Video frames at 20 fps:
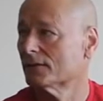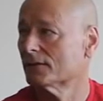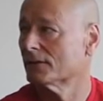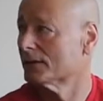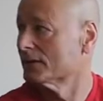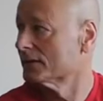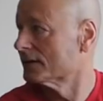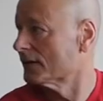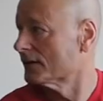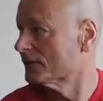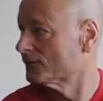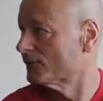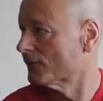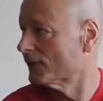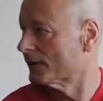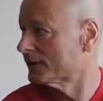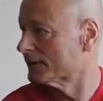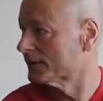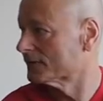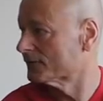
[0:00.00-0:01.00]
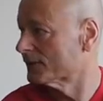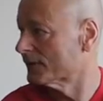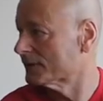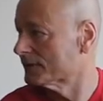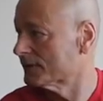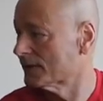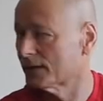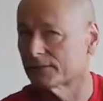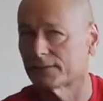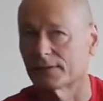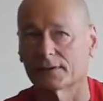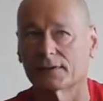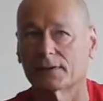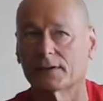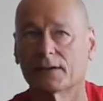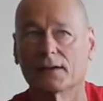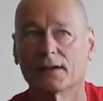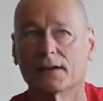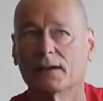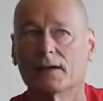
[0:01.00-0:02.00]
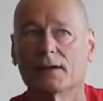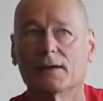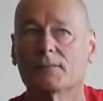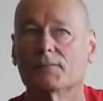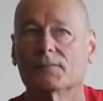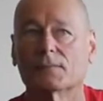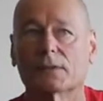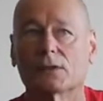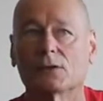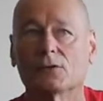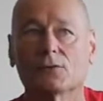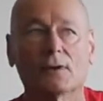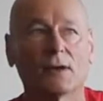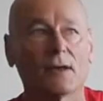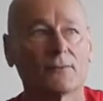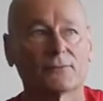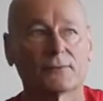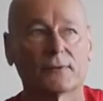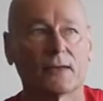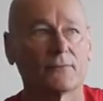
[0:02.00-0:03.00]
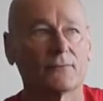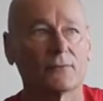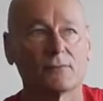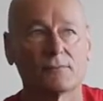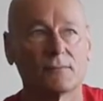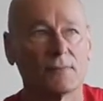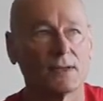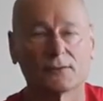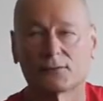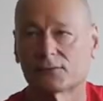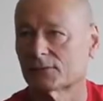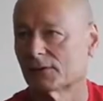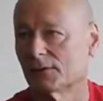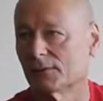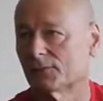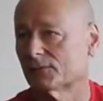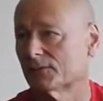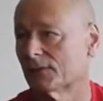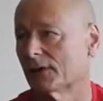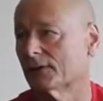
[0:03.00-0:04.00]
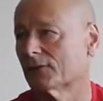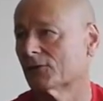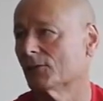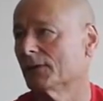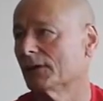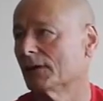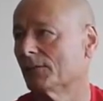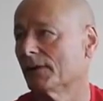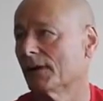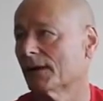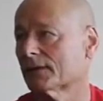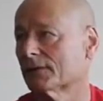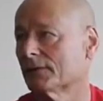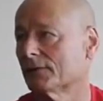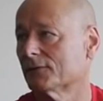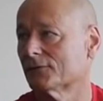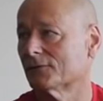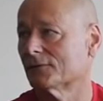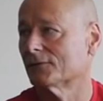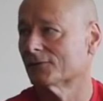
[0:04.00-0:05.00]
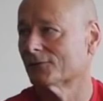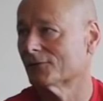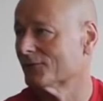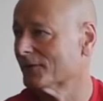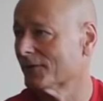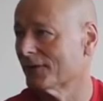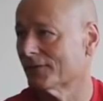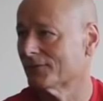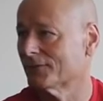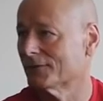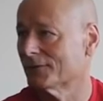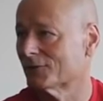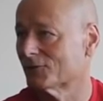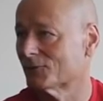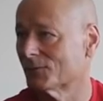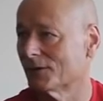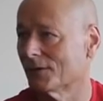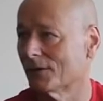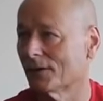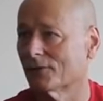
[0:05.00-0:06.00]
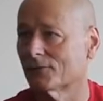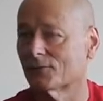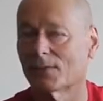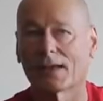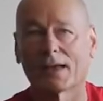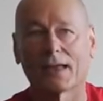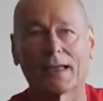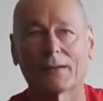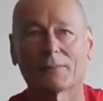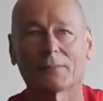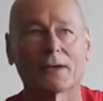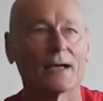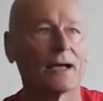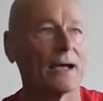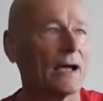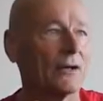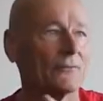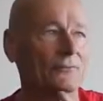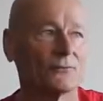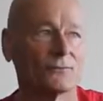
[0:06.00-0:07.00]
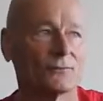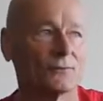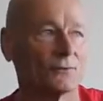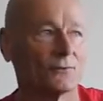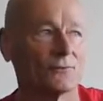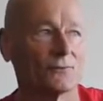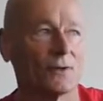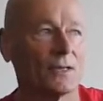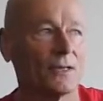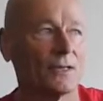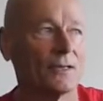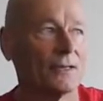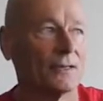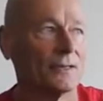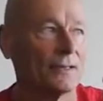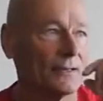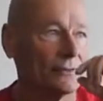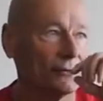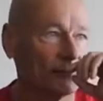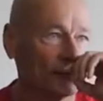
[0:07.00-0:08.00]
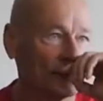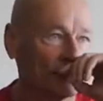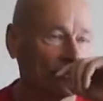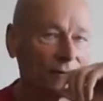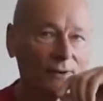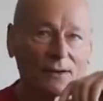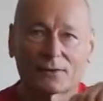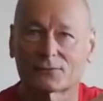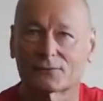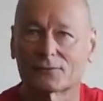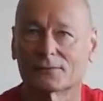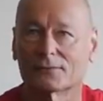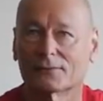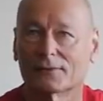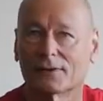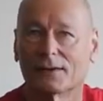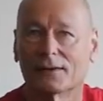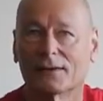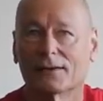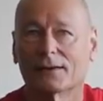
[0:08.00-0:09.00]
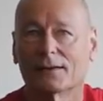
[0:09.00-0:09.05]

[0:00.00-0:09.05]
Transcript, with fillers: thing and finding it fantastic. You have to have immense grip strength to be a practitioner and survive the experience. Half of you, in your introduction,